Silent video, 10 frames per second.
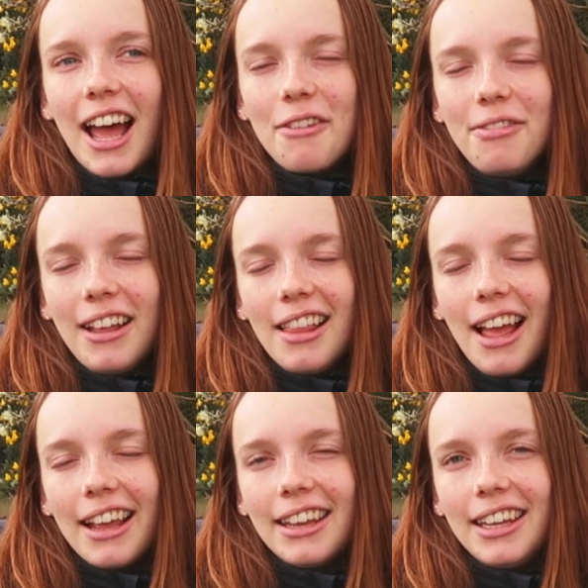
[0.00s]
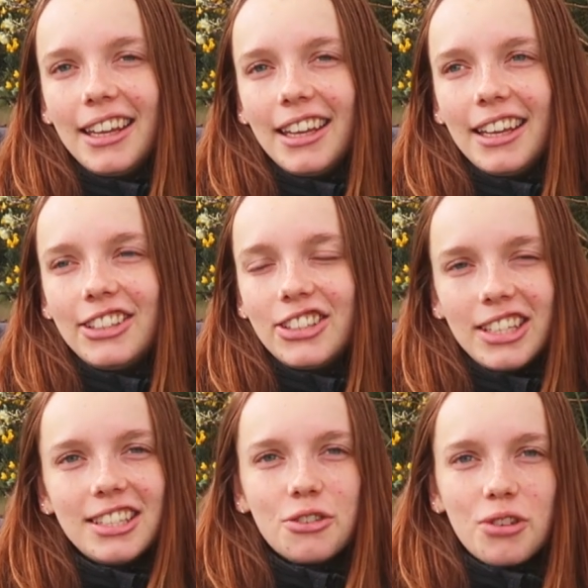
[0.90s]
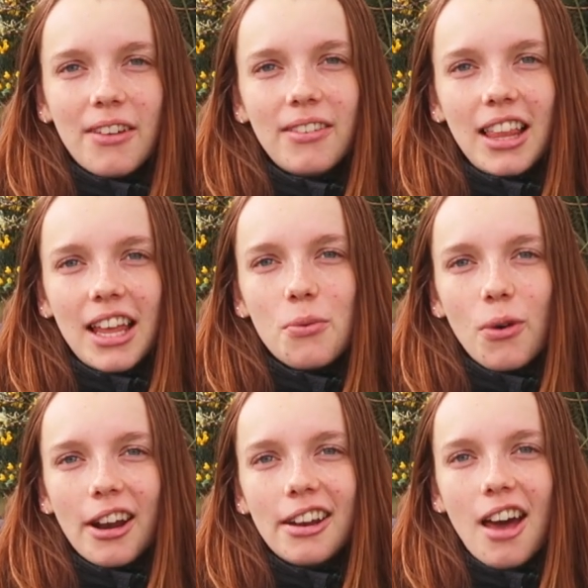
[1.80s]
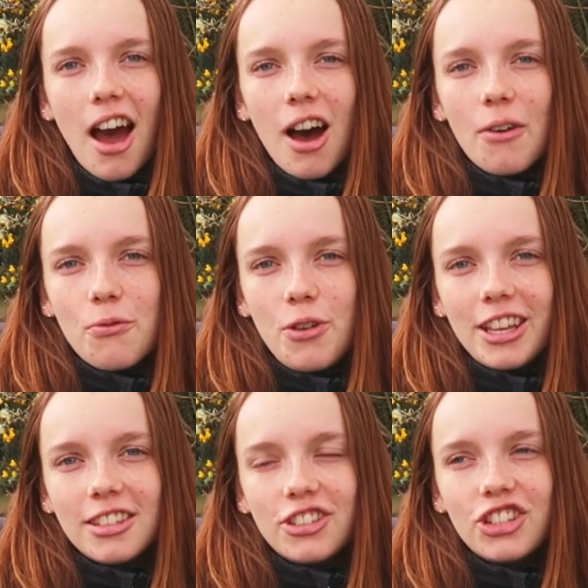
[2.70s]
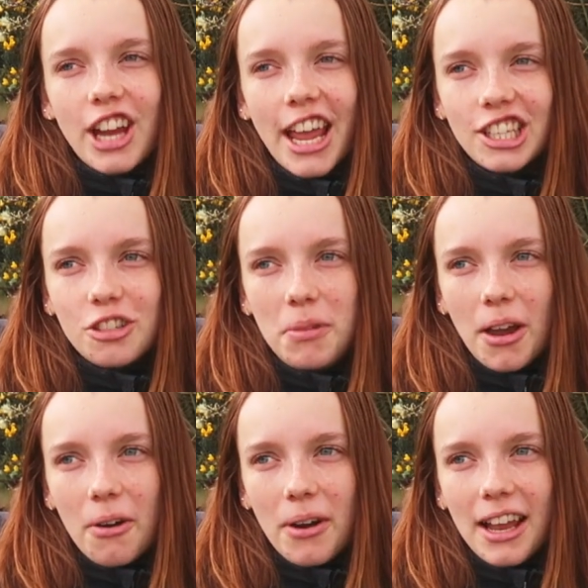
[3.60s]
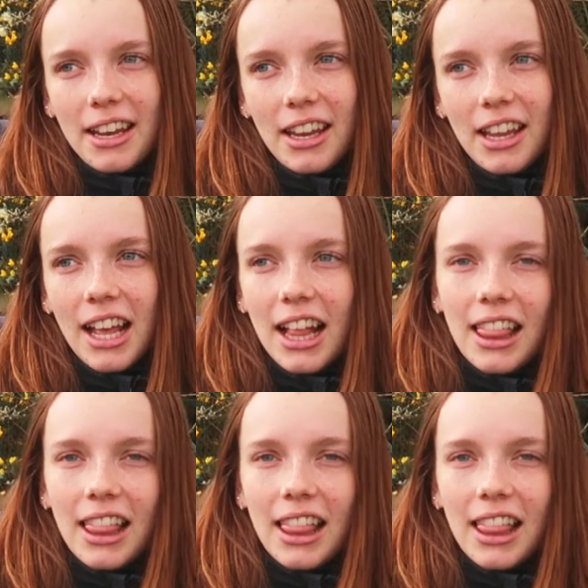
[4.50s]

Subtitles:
I feel like just traveling 1.5 weeks changed me already.